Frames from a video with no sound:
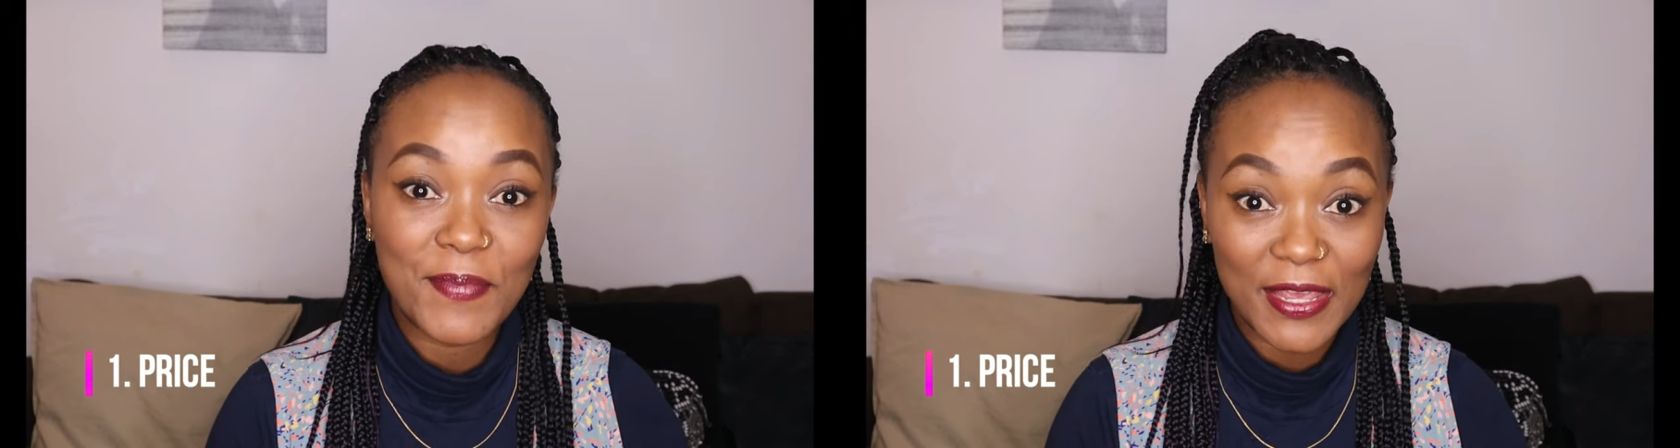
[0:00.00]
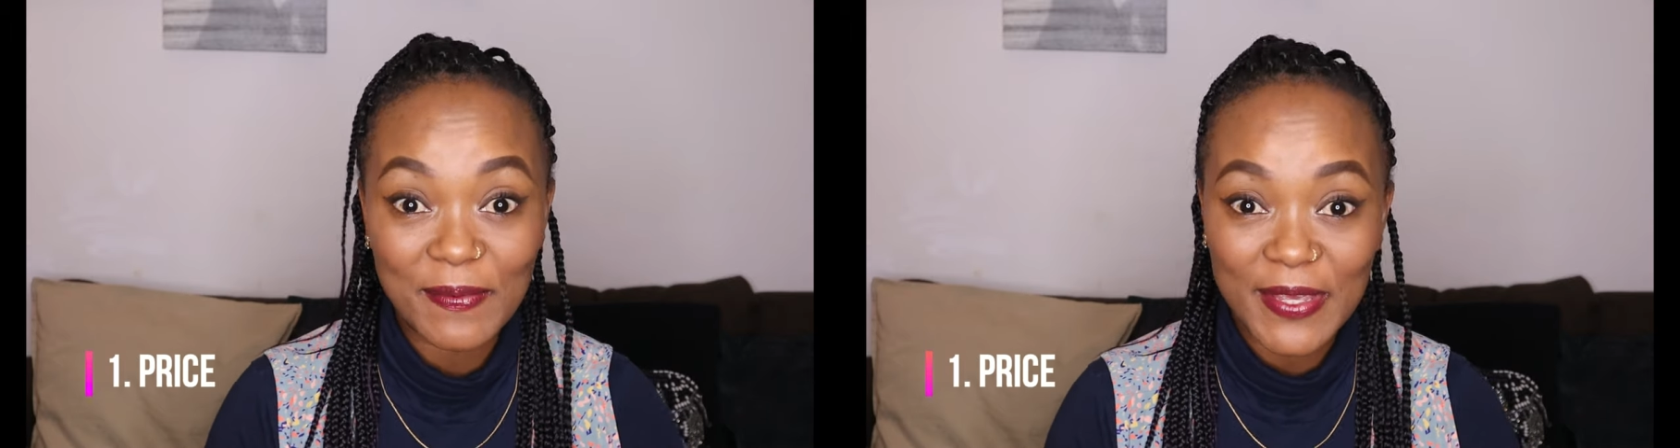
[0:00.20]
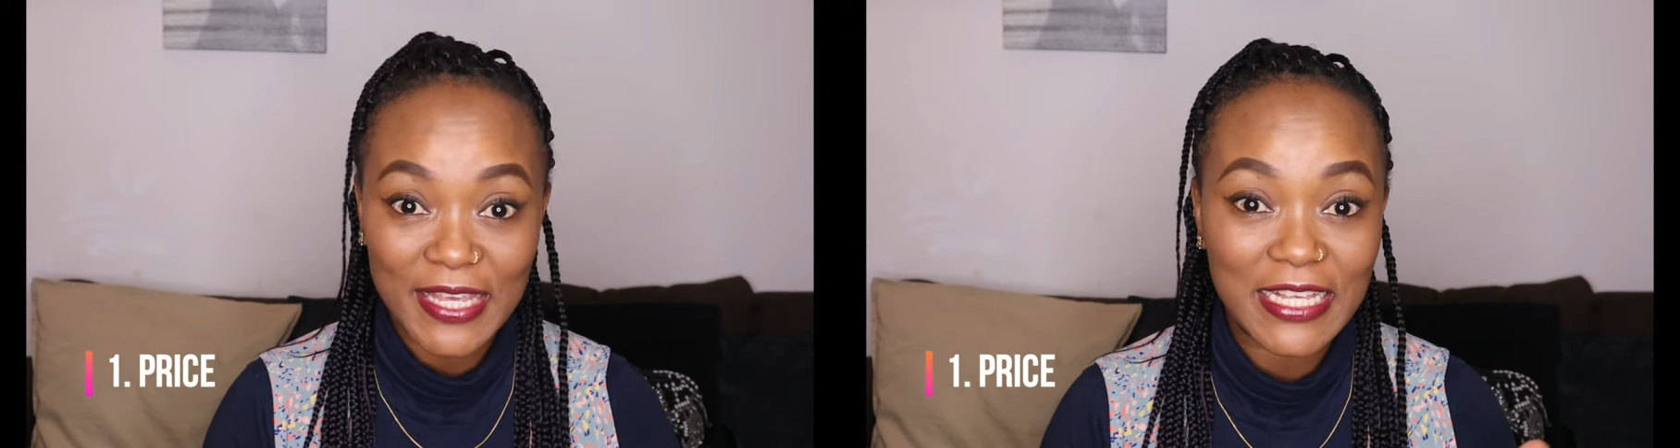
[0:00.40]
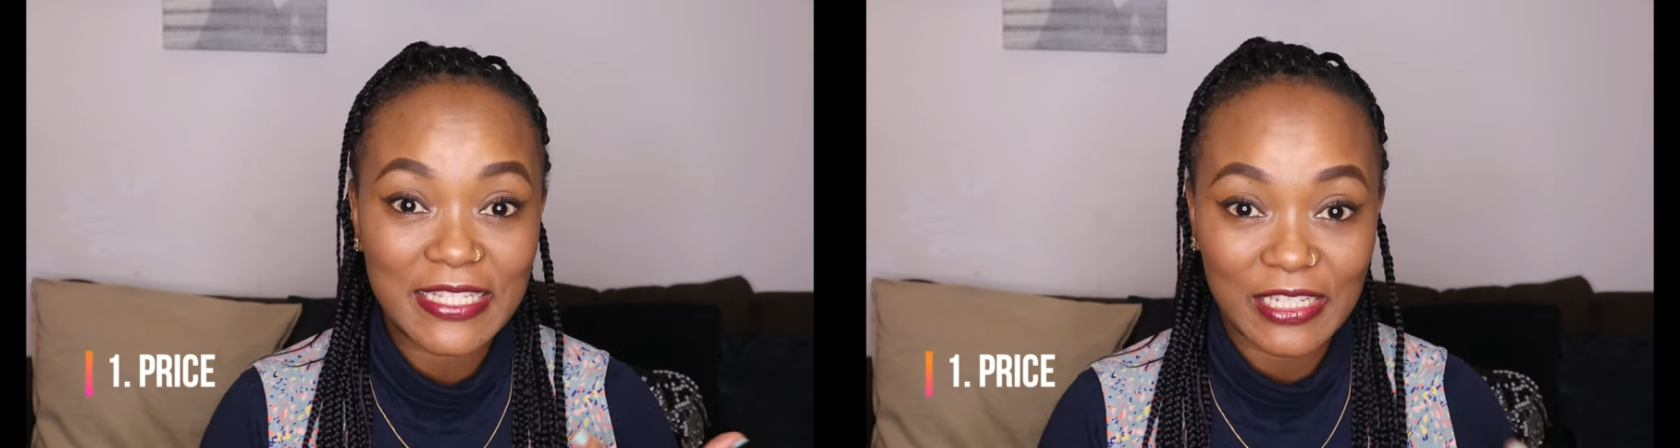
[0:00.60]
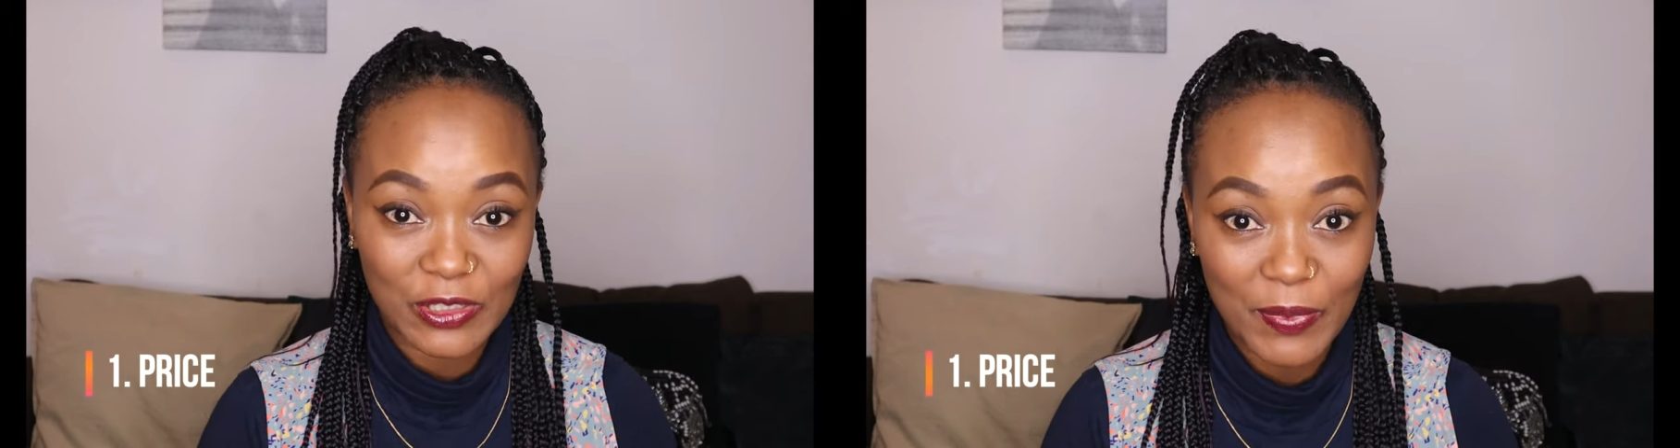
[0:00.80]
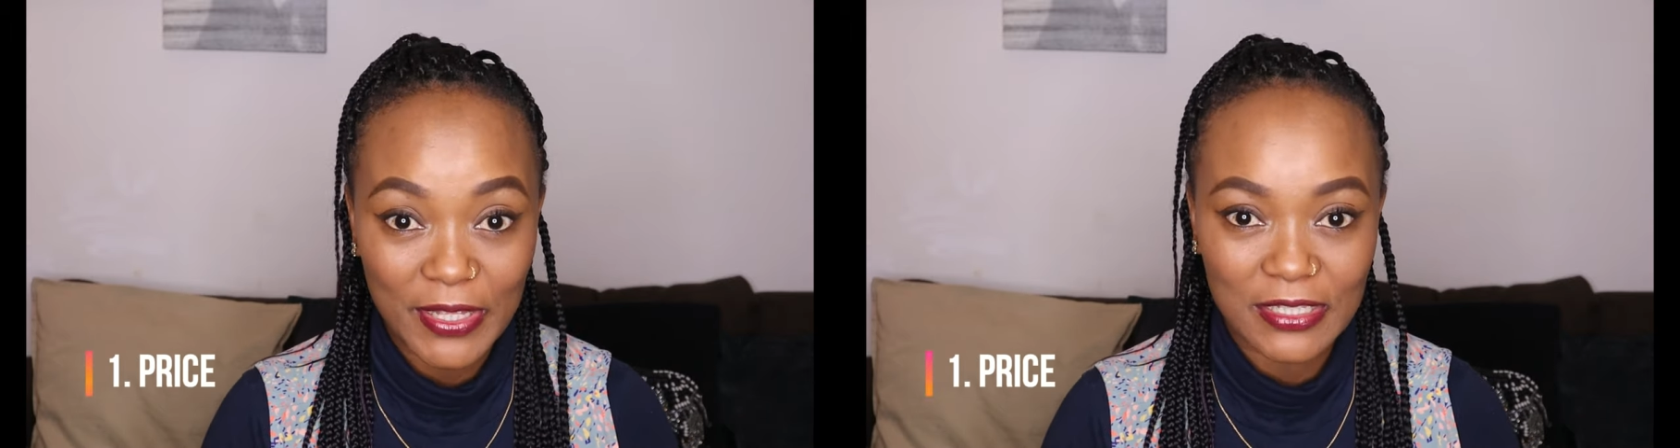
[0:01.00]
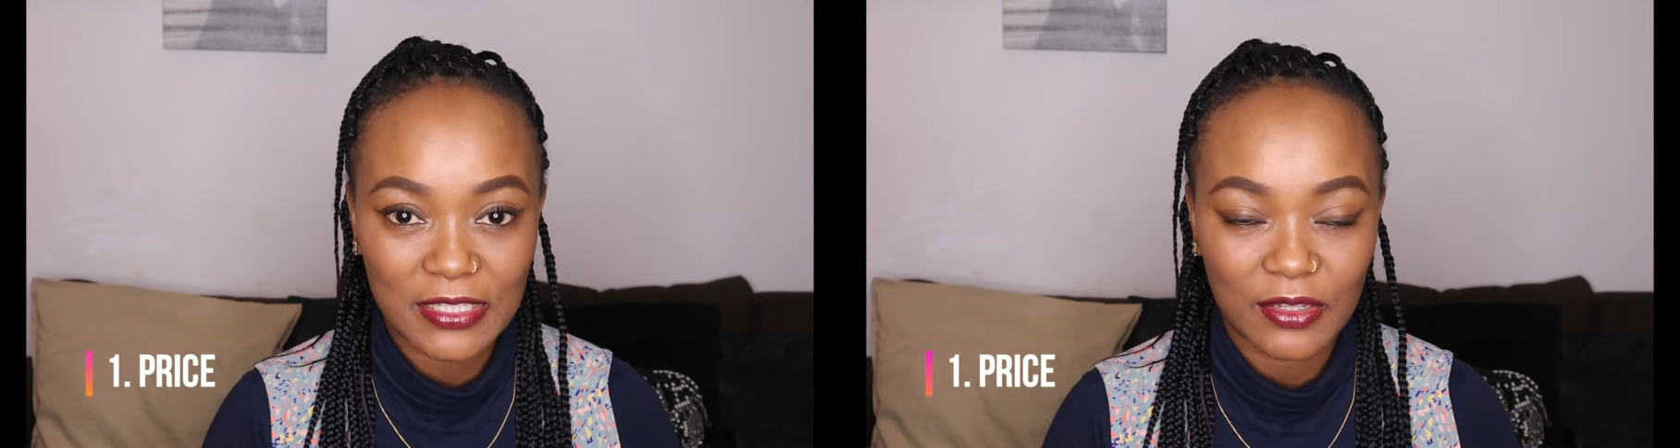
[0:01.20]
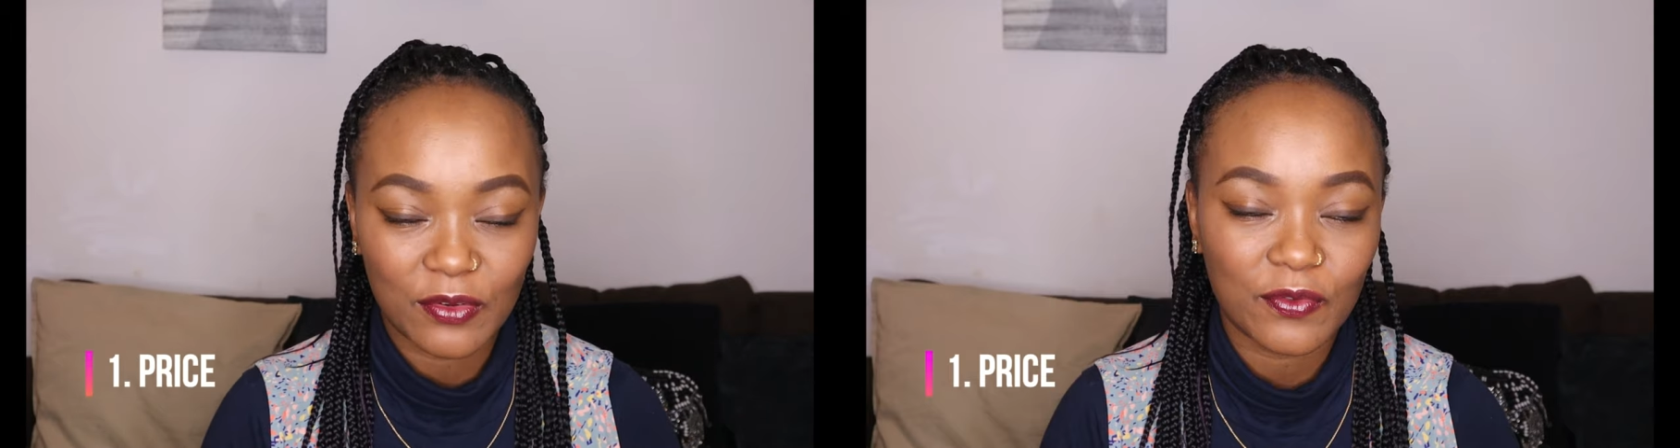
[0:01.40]
baby is
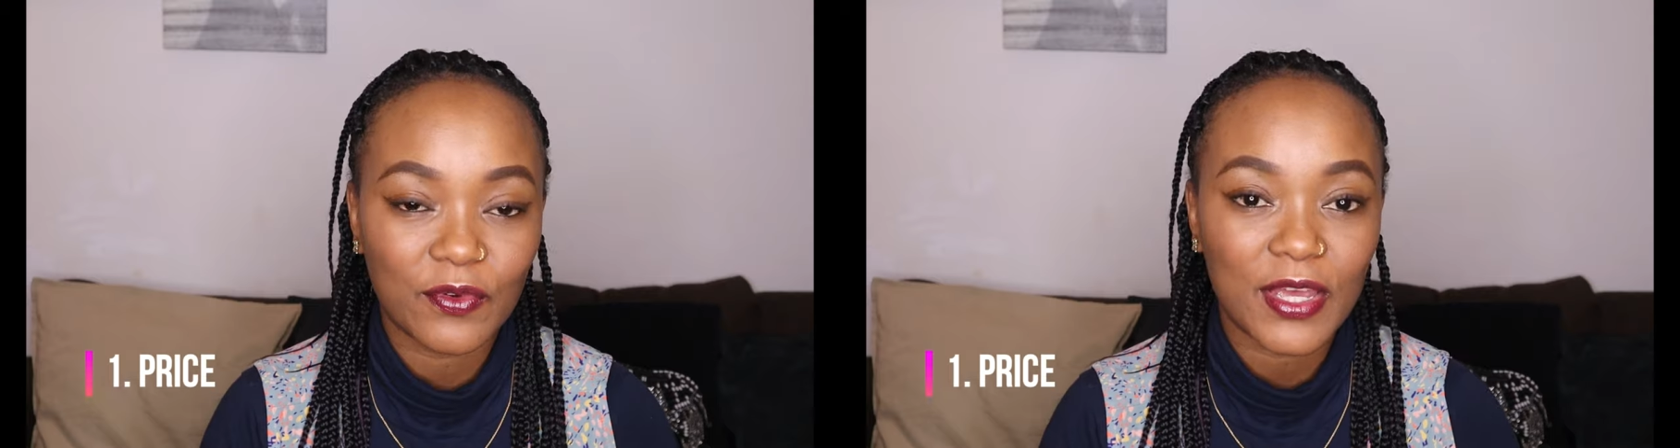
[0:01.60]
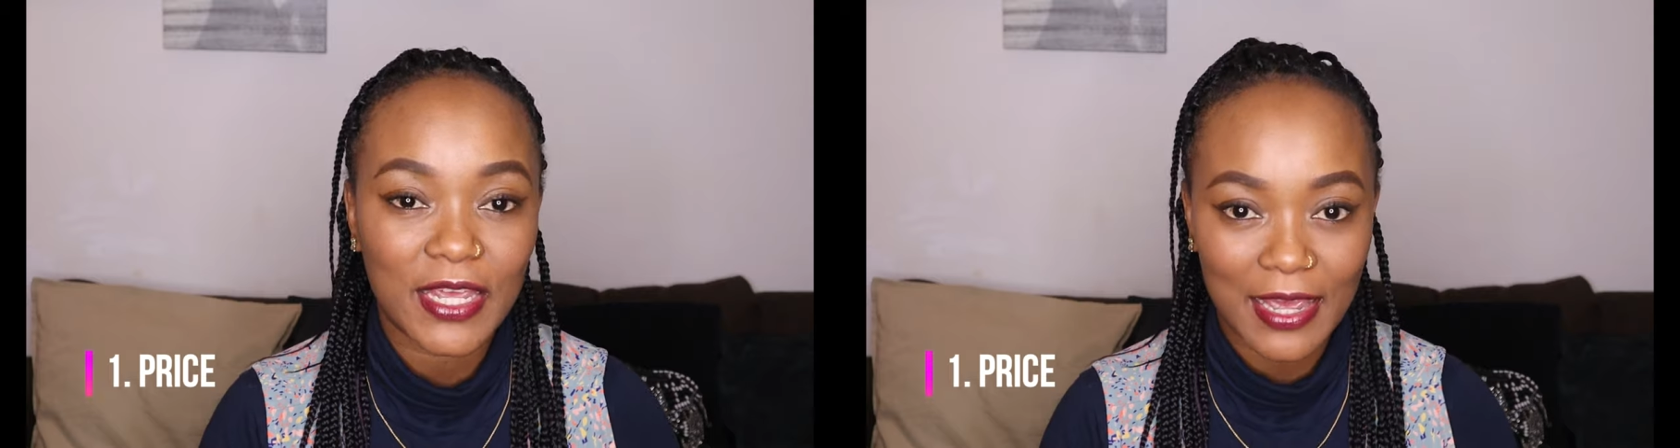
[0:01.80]
expensive,